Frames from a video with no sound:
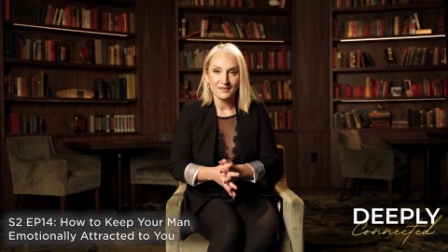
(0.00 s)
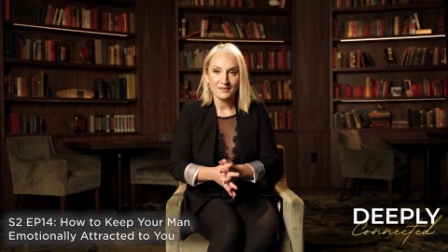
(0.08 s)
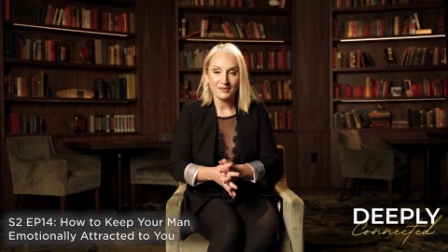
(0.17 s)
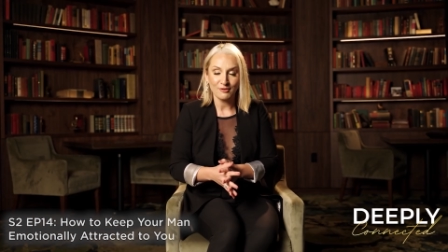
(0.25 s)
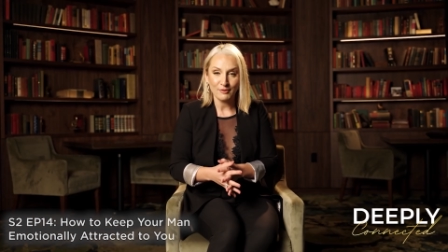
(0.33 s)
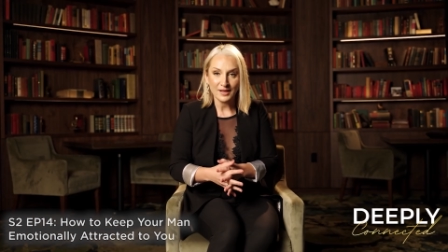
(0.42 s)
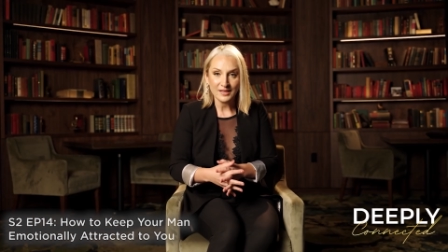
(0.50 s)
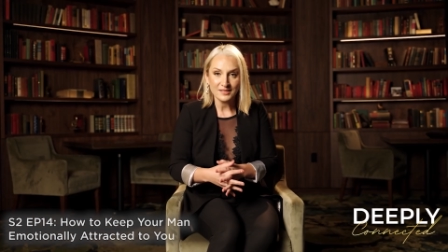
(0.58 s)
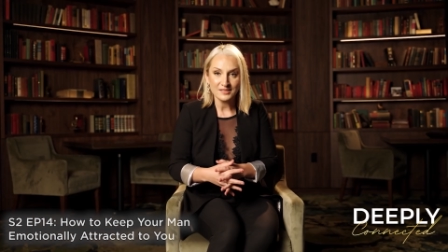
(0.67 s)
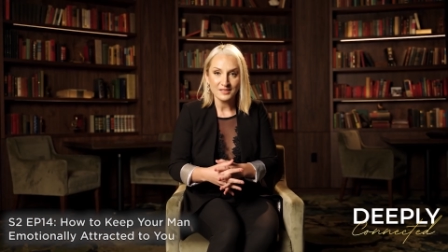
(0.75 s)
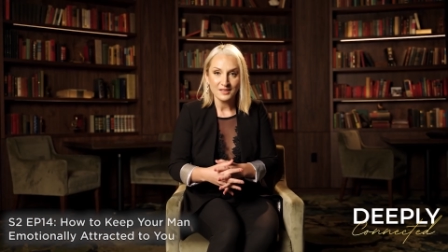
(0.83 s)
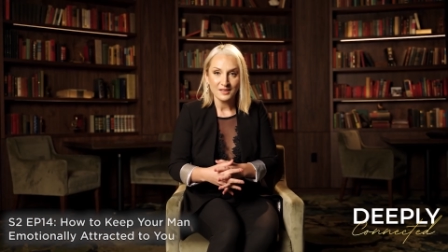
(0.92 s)

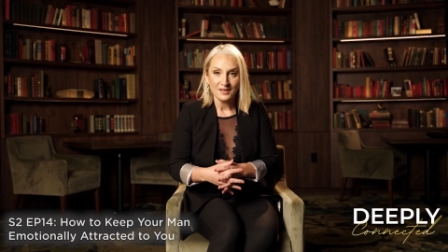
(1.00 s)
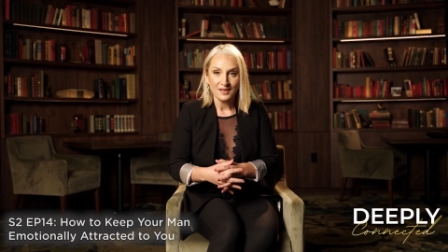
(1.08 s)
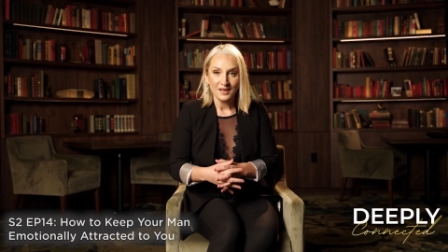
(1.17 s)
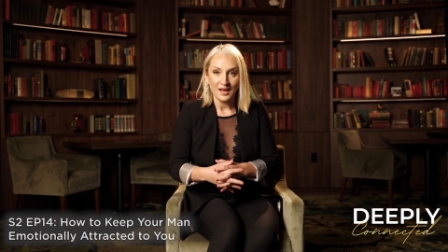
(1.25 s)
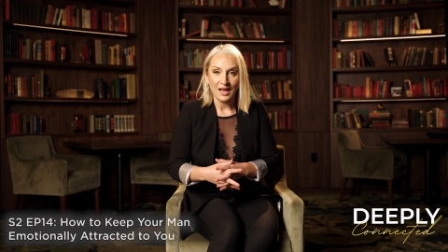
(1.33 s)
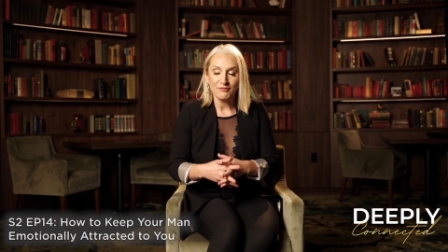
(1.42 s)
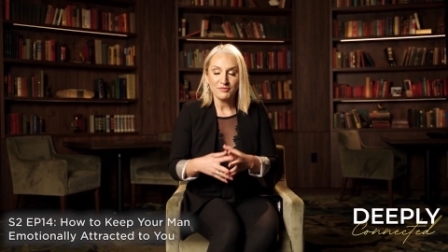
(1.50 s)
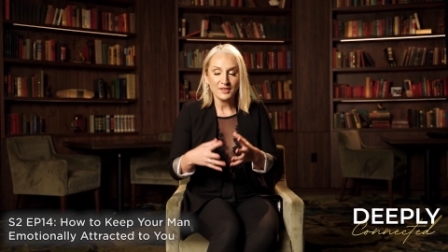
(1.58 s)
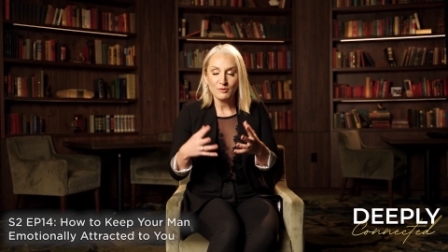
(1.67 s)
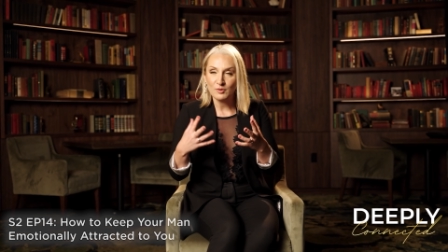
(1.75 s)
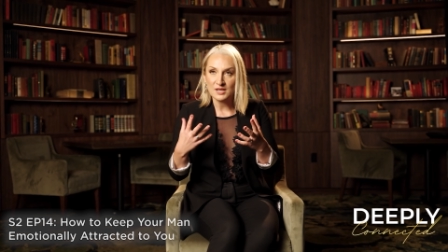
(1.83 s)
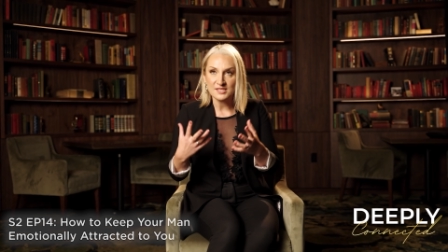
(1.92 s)
Correct? I
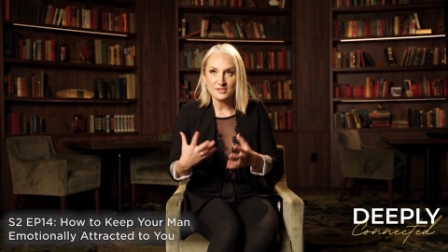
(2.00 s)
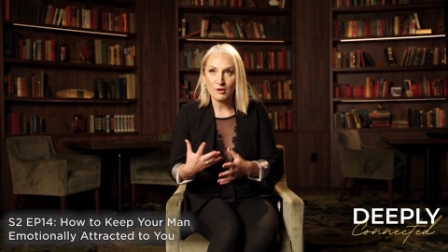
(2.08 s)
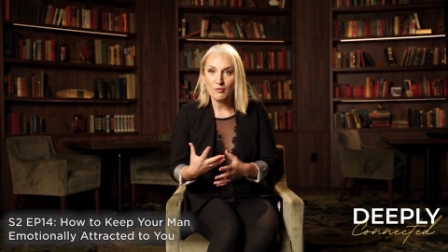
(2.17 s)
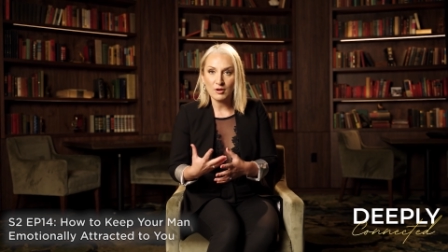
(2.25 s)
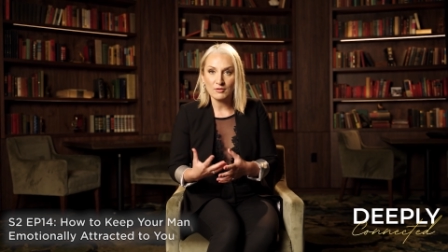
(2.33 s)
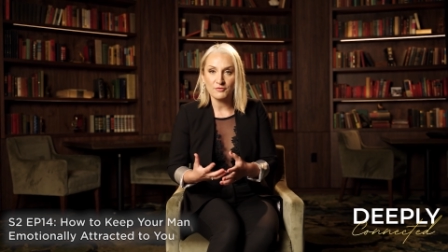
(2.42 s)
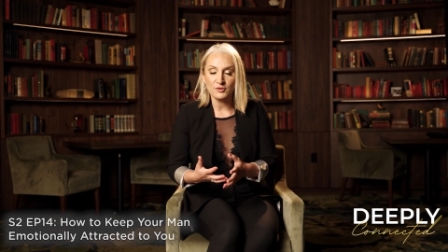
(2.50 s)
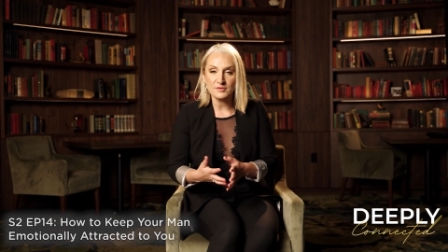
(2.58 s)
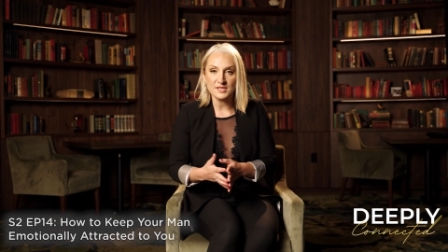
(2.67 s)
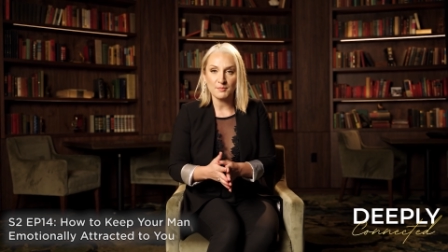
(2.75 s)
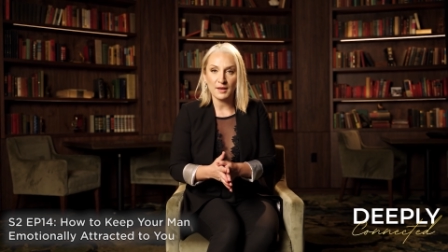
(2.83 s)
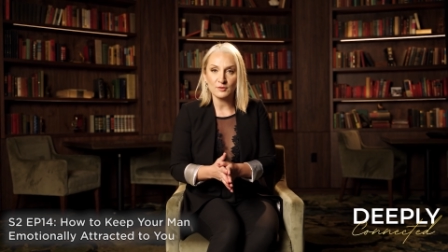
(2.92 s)
think we are so
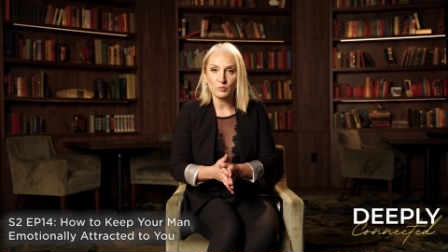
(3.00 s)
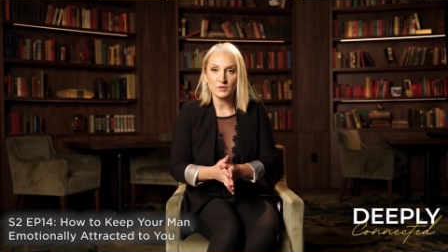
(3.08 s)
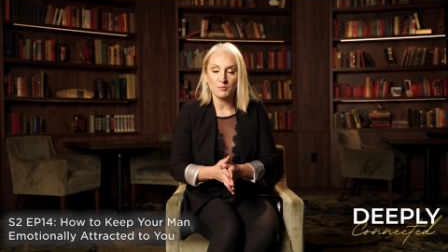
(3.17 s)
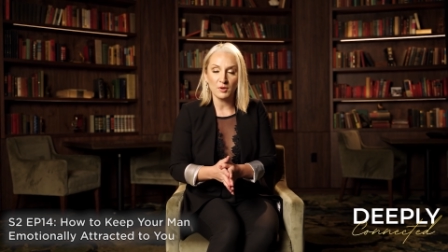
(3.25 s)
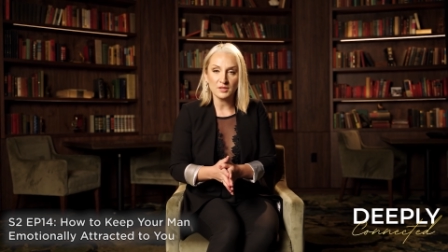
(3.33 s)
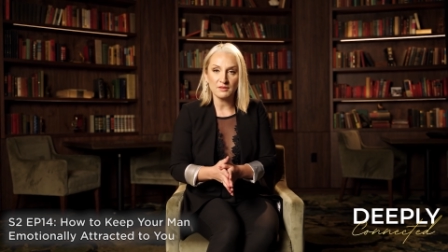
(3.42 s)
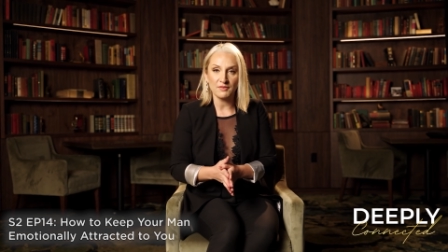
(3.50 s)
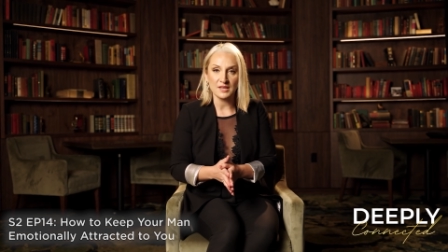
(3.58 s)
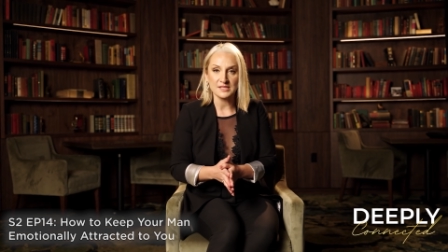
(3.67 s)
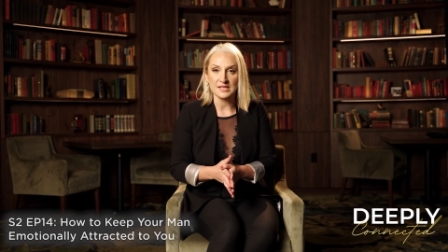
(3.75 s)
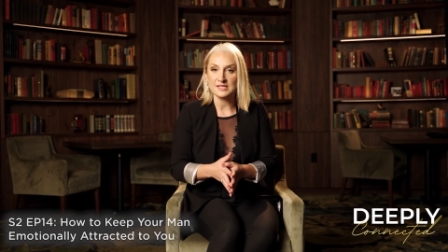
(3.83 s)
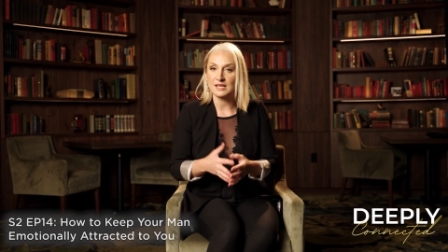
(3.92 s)
confused about what motivates us.